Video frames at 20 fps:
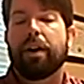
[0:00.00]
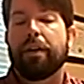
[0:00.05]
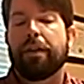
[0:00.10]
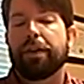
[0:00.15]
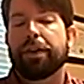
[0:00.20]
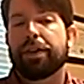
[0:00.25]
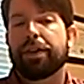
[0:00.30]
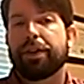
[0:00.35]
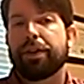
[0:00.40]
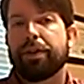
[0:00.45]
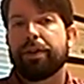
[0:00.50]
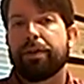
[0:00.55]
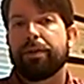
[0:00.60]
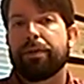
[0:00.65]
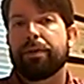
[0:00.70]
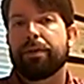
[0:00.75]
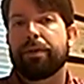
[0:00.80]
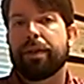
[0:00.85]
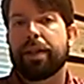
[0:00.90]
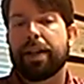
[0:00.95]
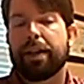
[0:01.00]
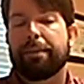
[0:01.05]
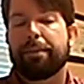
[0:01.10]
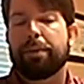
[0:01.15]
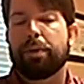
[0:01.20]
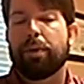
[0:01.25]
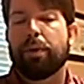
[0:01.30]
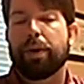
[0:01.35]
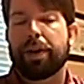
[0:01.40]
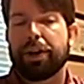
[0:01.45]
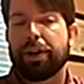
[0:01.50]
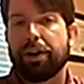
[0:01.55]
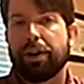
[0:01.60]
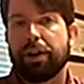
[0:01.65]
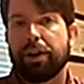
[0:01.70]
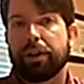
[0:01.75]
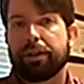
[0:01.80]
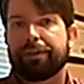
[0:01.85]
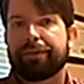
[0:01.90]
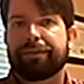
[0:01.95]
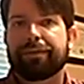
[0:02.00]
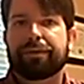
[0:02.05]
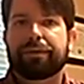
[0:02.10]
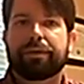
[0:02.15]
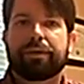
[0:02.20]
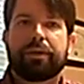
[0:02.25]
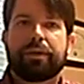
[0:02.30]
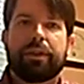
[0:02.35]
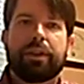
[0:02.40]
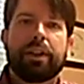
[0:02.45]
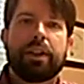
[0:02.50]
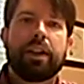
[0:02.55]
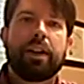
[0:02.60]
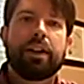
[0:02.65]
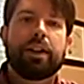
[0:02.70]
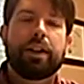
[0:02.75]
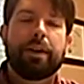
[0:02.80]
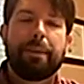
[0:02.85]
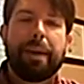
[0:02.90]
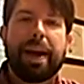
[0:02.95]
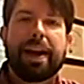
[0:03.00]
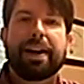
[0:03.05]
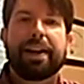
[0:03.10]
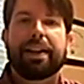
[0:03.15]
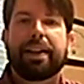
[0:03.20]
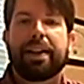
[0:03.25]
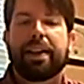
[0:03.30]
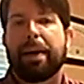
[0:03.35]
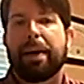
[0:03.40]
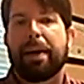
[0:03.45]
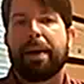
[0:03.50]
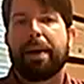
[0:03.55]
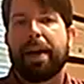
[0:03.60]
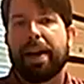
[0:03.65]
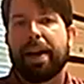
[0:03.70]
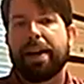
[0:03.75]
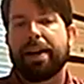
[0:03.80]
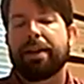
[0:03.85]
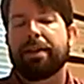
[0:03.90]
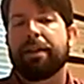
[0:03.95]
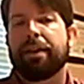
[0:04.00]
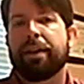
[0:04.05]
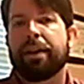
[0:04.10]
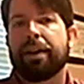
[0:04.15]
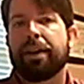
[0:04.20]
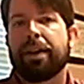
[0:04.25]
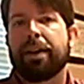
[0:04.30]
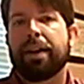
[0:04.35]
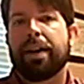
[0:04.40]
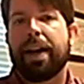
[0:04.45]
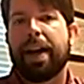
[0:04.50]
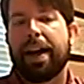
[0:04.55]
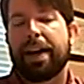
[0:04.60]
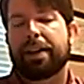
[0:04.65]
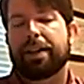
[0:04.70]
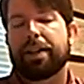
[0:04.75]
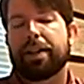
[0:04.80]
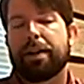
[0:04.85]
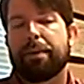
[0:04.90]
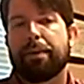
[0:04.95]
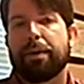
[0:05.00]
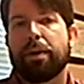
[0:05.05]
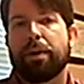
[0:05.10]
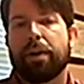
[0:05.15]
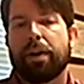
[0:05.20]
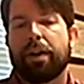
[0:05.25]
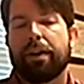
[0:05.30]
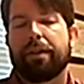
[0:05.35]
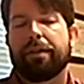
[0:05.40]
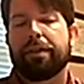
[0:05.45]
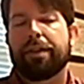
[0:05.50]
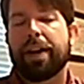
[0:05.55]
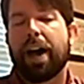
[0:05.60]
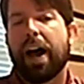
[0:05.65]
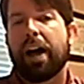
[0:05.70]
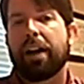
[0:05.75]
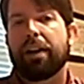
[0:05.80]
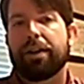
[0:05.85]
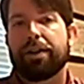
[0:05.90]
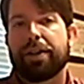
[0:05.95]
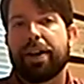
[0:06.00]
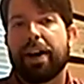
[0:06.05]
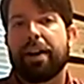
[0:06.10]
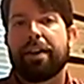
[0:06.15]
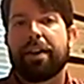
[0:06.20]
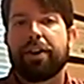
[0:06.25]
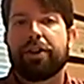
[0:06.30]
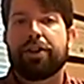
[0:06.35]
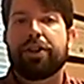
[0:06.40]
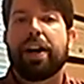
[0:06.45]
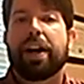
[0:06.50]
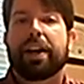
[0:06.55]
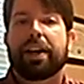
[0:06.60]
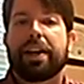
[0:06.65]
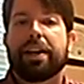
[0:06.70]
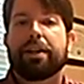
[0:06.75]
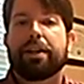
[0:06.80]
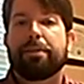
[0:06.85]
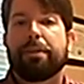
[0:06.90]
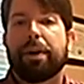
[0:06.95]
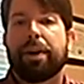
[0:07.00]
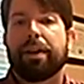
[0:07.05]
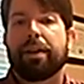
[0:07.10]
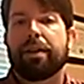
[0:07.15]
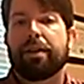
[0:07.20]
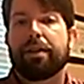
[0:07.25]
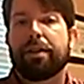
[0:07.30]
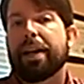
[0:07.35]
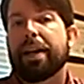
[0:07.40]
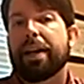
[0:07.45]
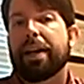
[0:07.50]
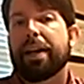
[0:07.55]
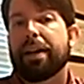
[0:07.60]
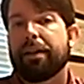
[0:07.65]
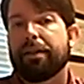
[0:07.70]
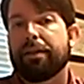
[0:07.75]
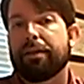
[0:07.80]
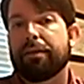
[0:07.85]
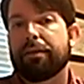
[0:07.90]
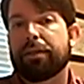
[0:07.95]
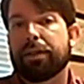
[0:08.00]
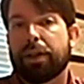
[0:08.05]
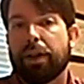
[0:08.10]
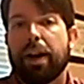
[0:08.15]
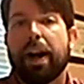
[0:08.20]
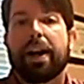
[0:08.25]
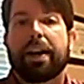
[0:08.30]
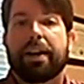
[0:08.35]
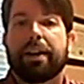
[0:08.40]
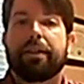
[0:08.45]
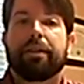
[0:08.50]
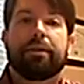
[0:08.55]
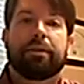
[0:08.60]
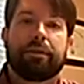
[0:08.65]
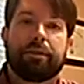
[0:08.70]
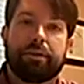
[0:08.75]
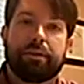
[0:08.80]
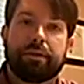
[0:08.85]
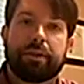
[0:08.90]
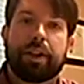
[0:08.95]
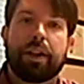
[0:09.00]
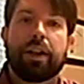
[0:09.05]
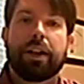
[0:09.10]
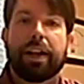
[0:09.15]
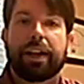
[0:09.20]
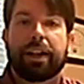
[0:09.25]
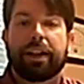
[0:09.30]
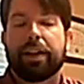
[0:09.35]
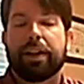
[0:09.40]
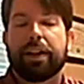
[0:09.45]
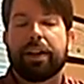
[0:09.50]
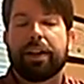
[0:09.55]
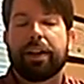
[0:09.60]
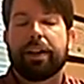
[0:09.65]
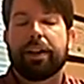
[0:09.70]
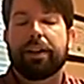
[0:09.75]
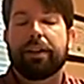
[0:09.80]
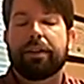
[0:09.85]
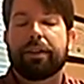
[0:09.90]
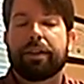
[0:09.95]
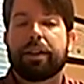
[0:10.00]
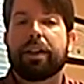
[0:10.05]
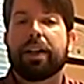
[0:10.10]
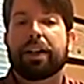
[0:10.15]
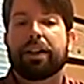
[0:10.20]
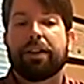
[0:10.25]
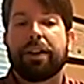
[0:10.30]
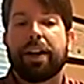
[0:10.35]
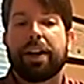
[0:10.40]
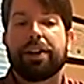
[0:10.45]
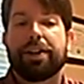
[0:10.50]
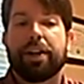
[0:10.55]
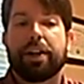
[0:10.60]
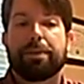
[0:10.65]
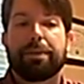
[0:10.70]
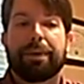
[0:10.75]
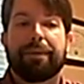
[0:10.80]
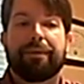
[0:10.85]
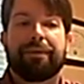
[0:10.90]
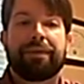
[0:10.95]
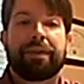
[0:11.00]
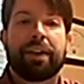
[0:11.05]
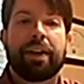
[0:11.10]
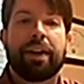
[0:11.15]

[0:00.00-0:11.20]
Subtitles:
over to the employer demanding that they pay X number of dollars out of their check each month to me, so that I can collect on that judgment.